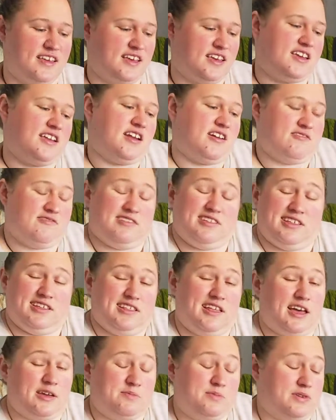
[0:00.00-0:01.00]
And I really
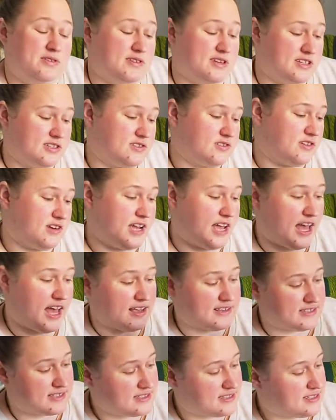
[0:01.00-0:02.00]
like building tree
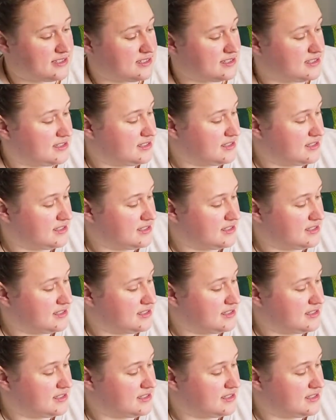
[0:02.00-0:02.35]
houses.